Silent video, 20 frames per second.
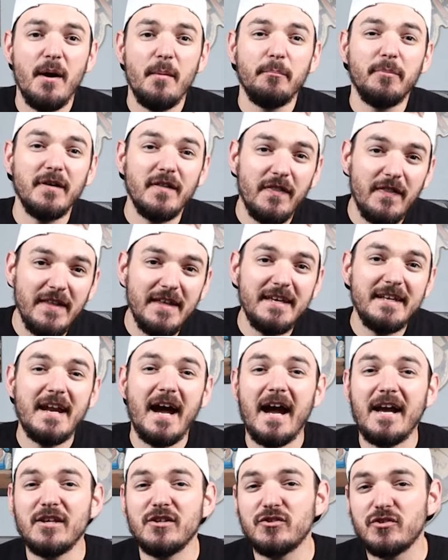but then
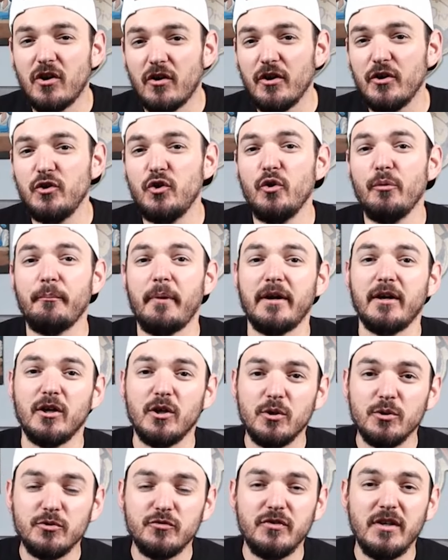I started doing my
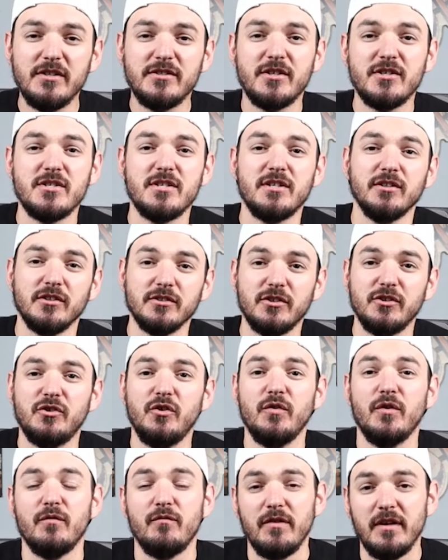own research and looking to
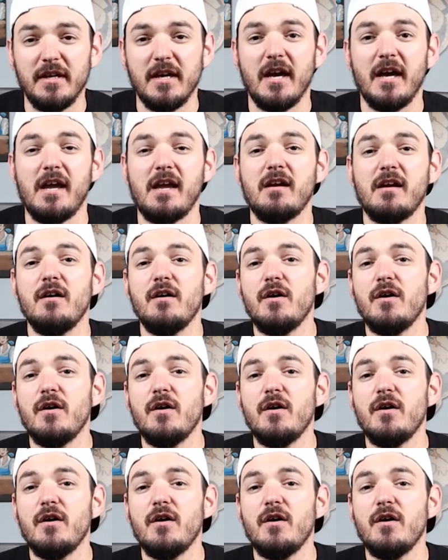the VA.